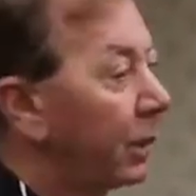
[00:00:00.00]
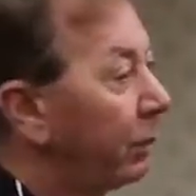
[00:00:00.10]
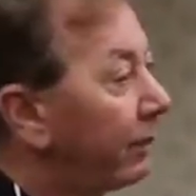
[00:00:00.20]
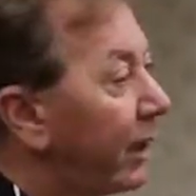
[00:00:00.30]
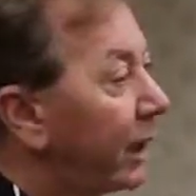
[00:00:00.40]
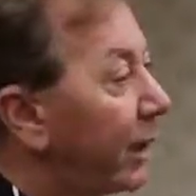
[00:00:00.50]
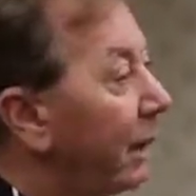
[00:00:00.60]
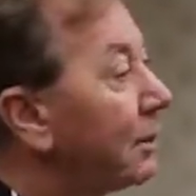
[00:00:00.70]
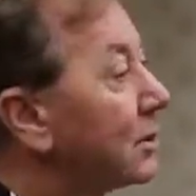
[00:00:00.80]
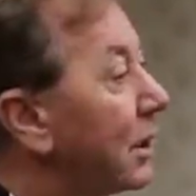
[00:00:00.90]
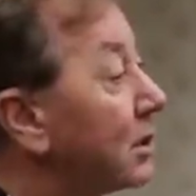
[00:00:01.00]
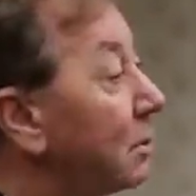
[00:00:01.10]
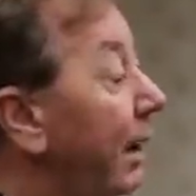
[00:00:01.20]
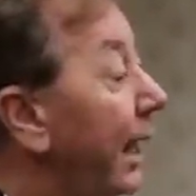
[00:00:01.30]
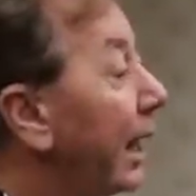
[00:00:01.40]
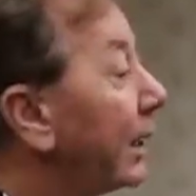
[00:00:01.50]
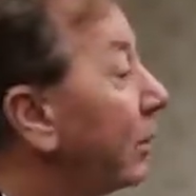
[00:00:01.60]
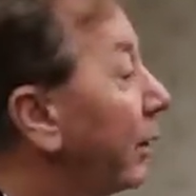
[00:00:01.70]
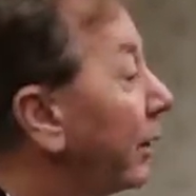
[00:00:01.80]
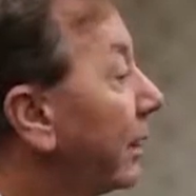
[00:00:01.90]
We've got a compensation plan like
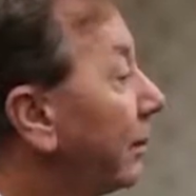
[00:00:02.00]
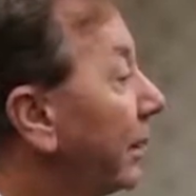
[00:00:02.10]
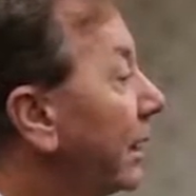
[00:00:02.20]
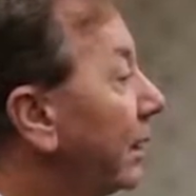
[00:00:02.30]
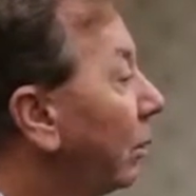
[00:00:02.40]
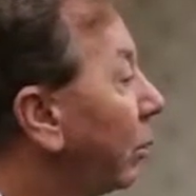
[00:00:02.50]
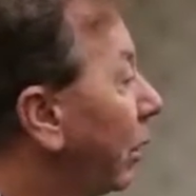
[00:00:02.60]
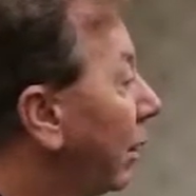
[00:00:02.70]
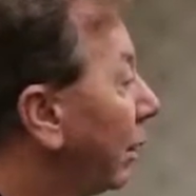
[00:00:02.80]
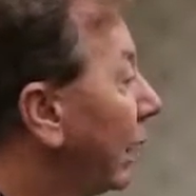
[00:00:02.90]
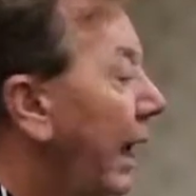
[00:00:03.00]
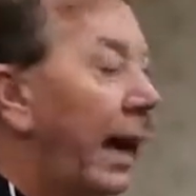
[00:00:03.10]
no company in the world.